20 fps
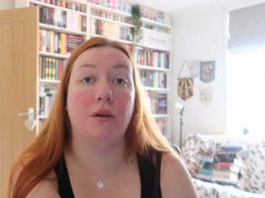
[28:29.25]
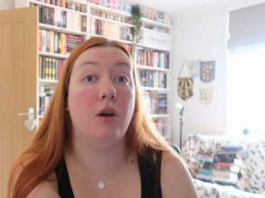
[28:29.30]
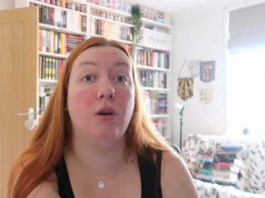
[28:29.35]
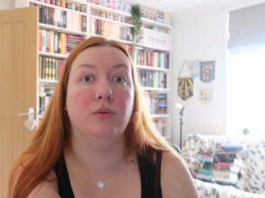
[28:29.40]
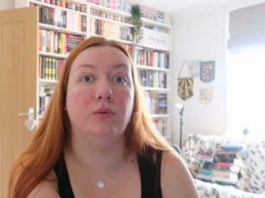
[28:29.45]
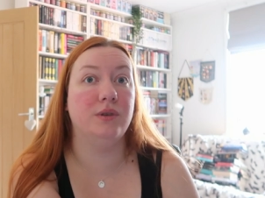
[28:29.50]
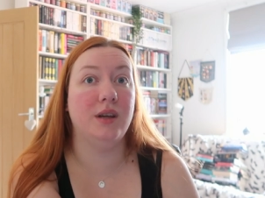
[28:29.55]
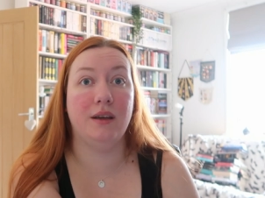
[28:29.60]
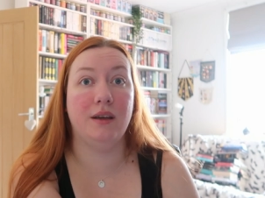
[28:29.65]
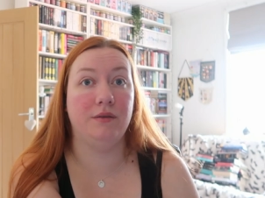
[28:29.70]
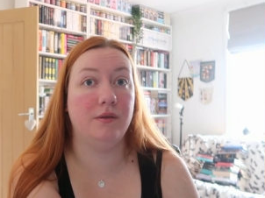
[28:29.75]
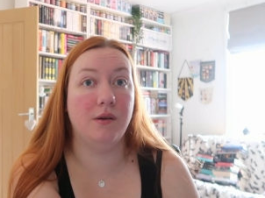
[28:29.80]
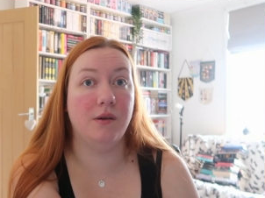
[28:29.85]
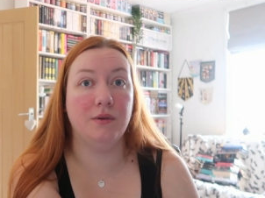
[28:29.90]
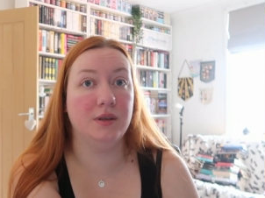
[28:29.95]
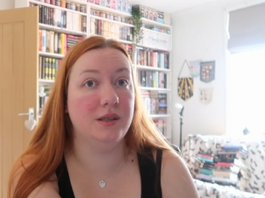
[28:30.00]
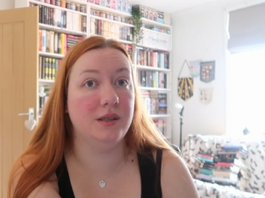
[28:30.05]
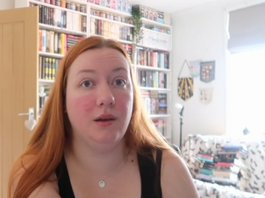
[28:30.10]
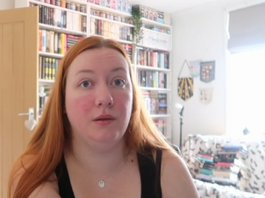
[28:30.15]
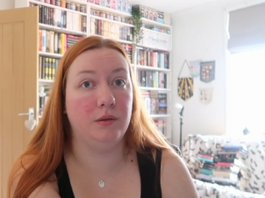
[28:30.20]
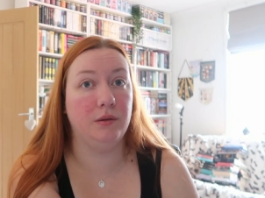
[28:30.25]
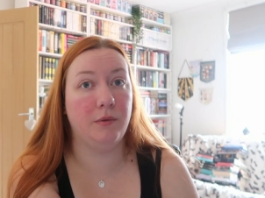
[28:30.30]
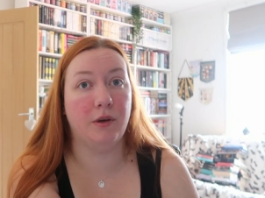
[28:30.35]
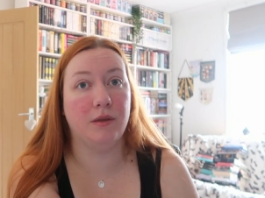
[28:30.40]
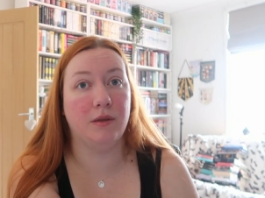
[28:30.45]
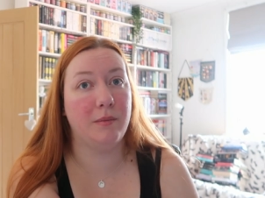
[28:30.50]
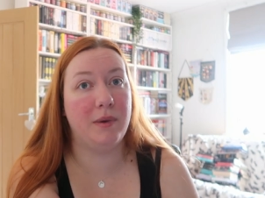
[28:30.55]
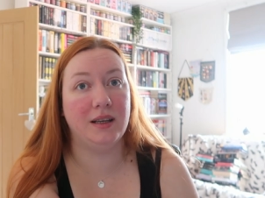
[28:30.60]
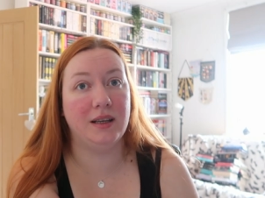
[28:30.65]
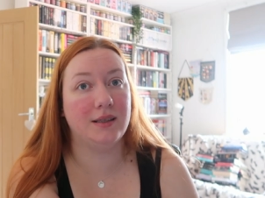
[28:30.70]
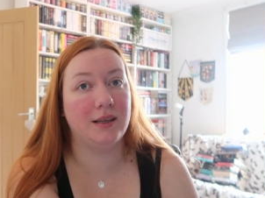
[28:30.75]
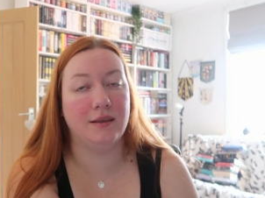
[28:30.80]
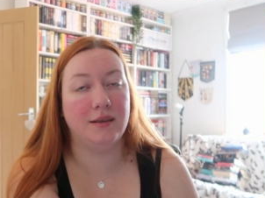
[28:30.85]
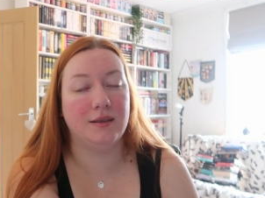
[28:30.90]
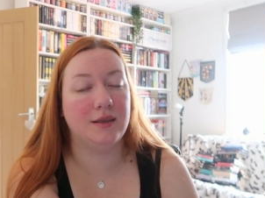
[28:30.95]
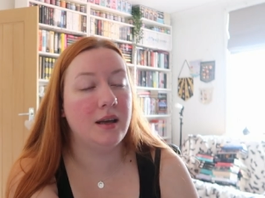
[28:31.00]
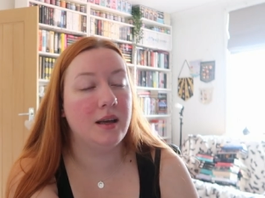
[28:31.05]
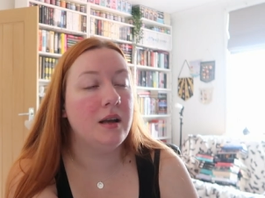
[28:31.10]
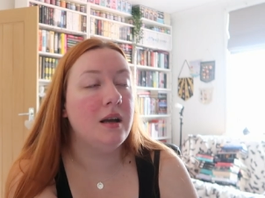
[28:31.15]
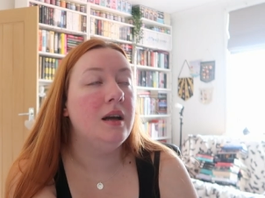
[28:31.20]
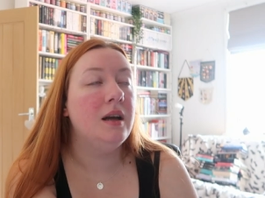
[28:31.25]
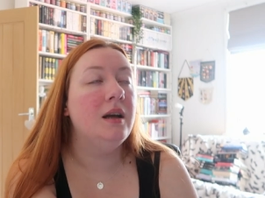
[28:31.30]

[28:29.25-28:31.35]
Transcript: Oh, Death Note is the only one that makes sense.